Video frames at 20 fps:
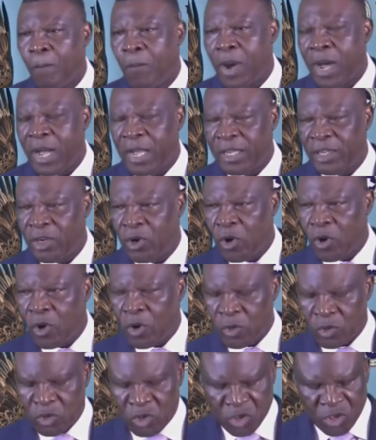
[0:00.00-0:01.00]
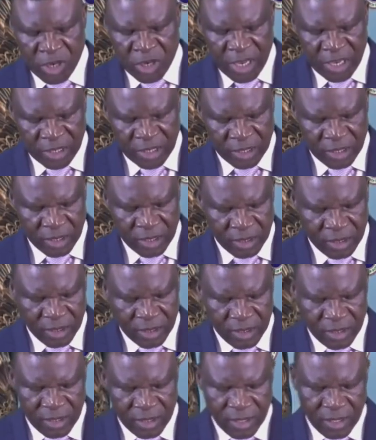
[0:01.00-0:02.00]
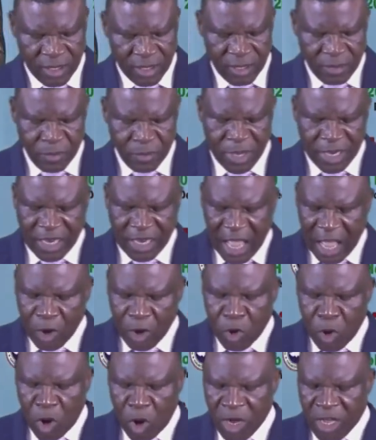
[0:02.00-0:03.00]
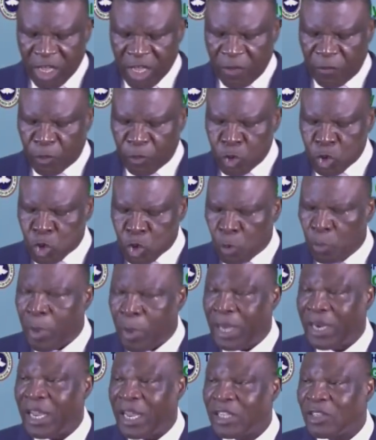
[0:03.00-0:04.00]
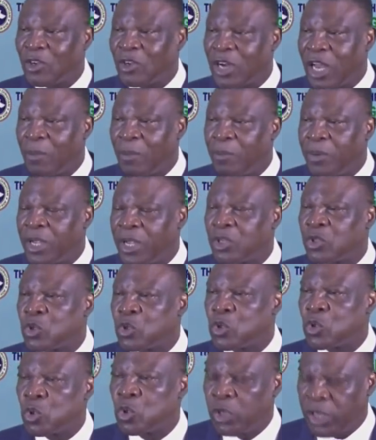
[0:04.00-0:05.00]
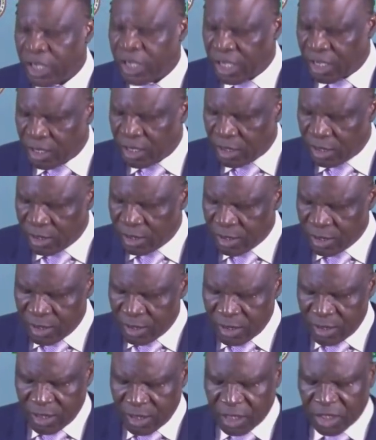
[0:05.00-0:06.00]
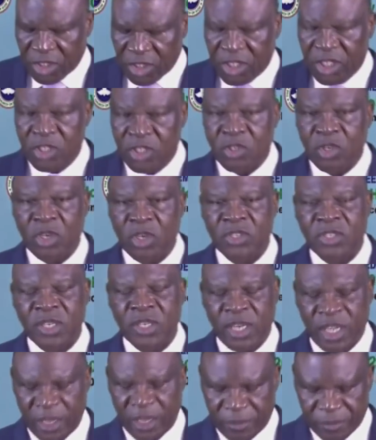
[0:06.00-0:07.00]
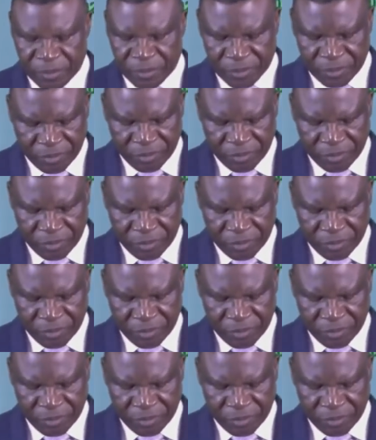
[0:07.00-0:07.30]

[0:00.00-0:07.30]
by your strength. May that God give you supernatural breakthrough today in Jesus' name.